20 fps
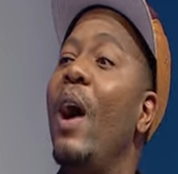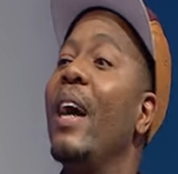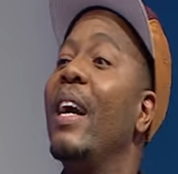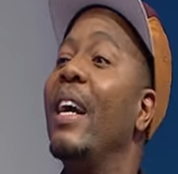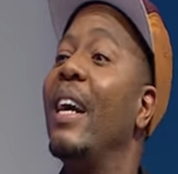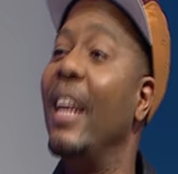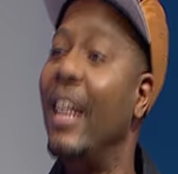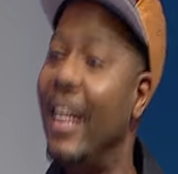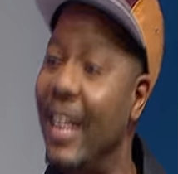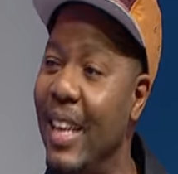
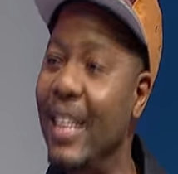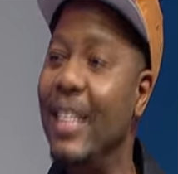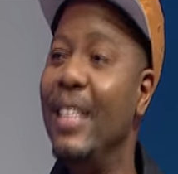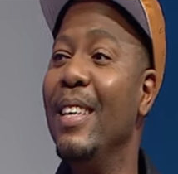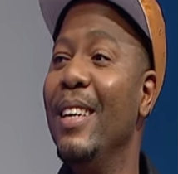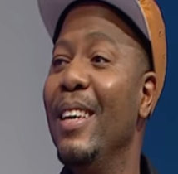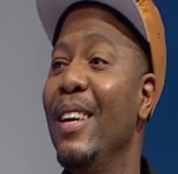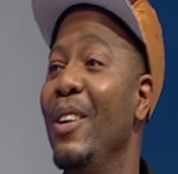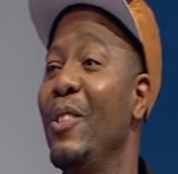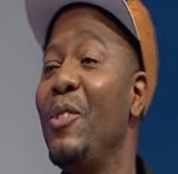agreed
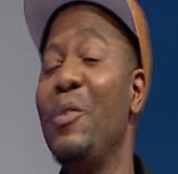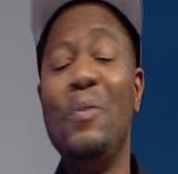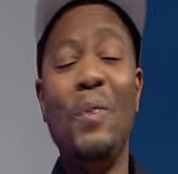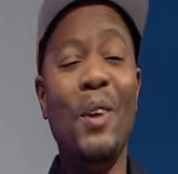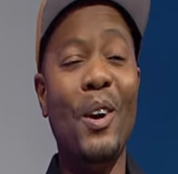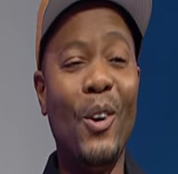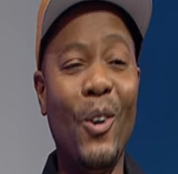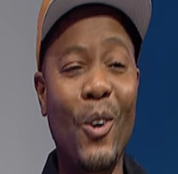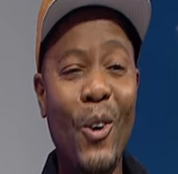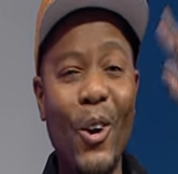to be
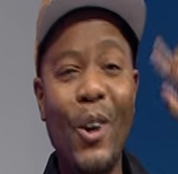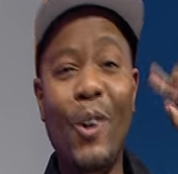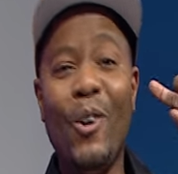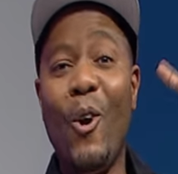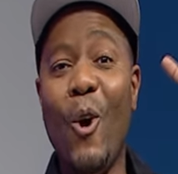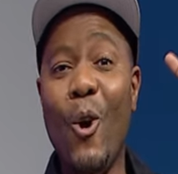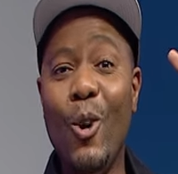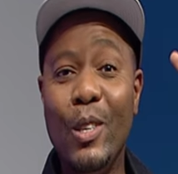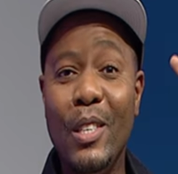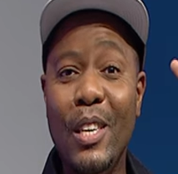a, go- a
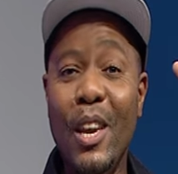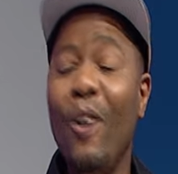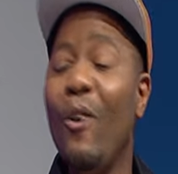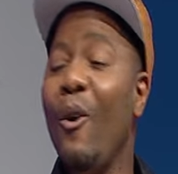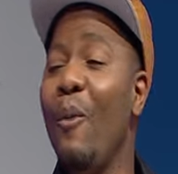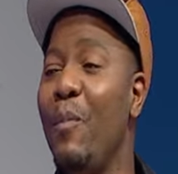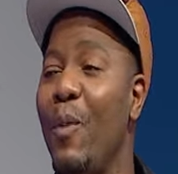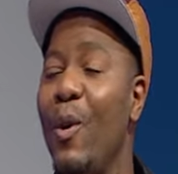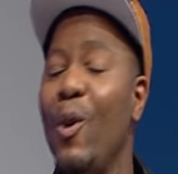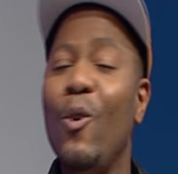coach.
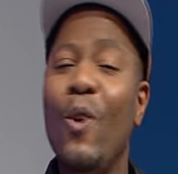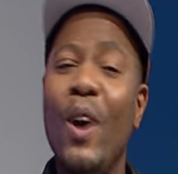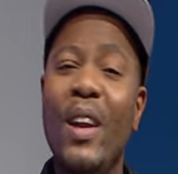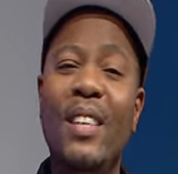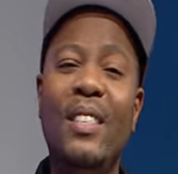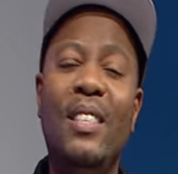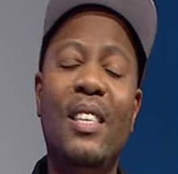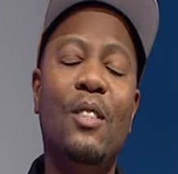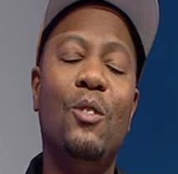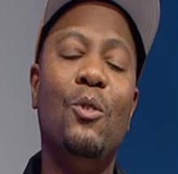And
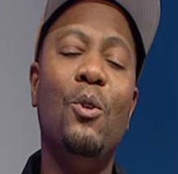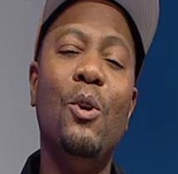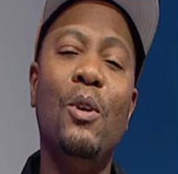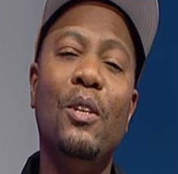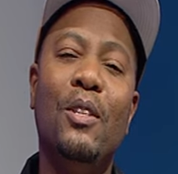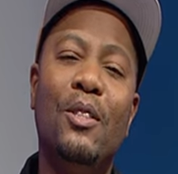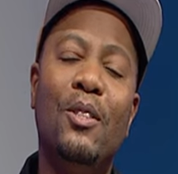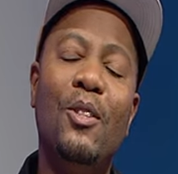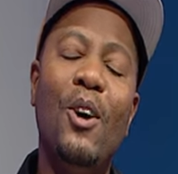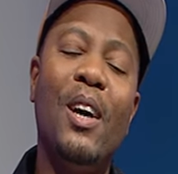he said, dude,
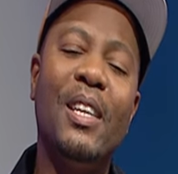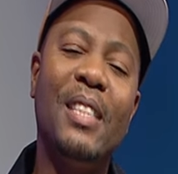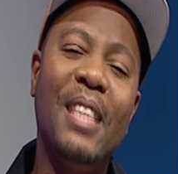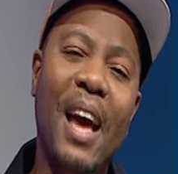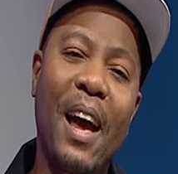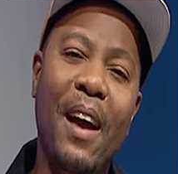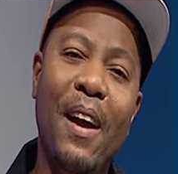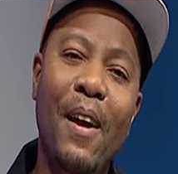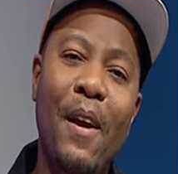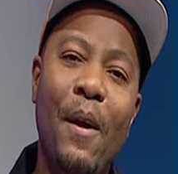
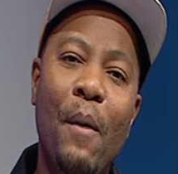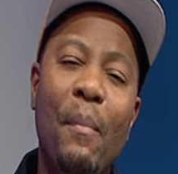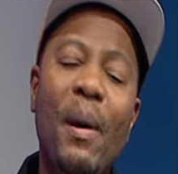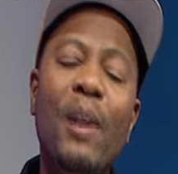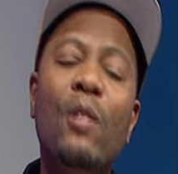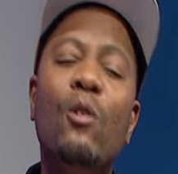doctor, ba